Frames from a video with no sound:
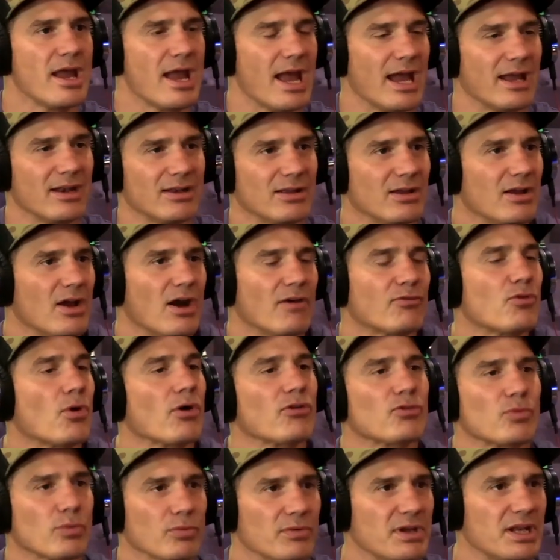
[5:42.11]
And of
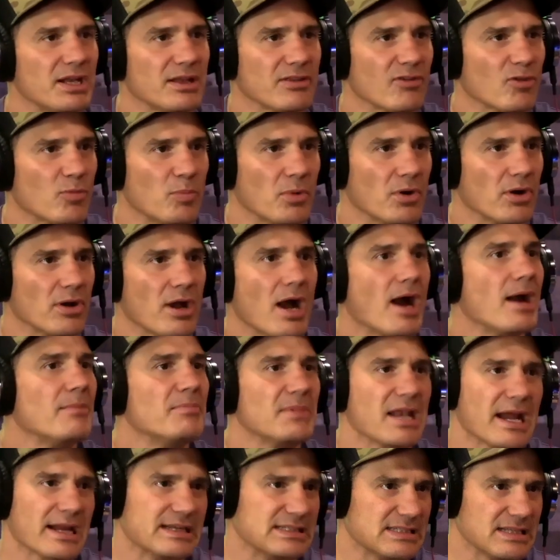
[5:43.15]
course we're reading this book. I'm
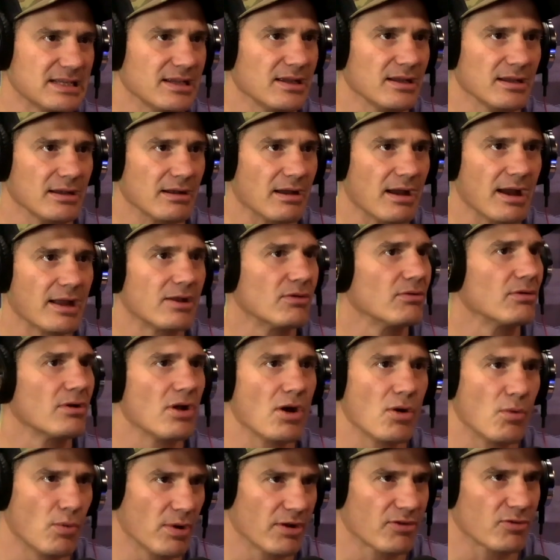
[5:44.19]
19. I don't
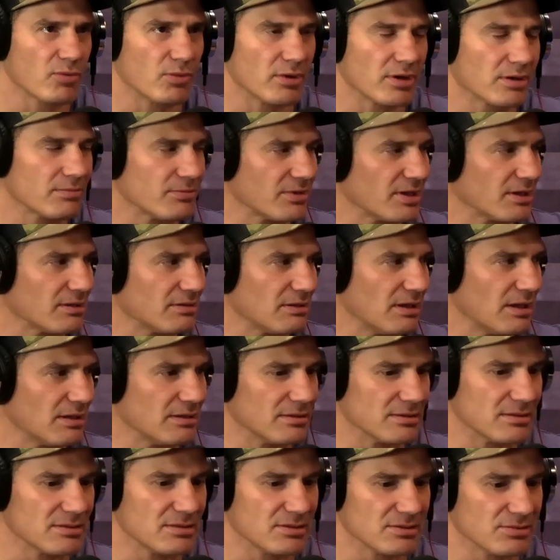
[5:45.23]
know what's what. I'm like, oh,
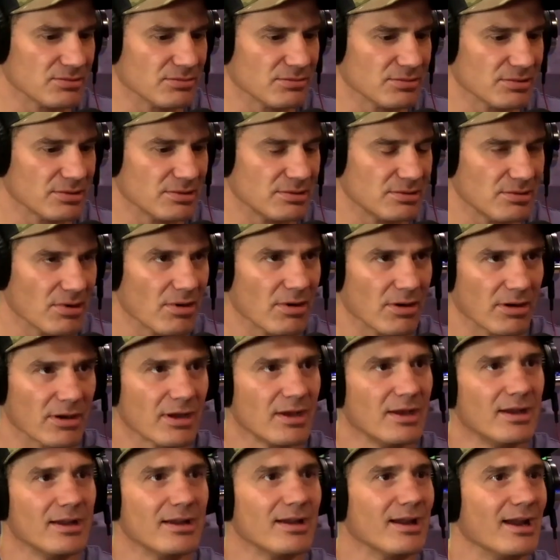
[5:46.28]
this is really dark.
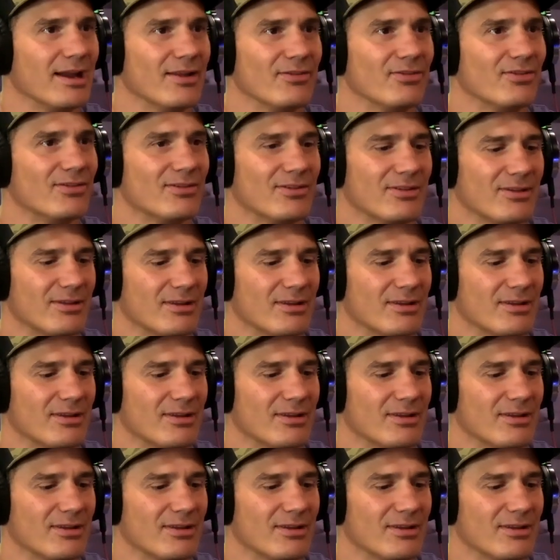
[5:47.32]
And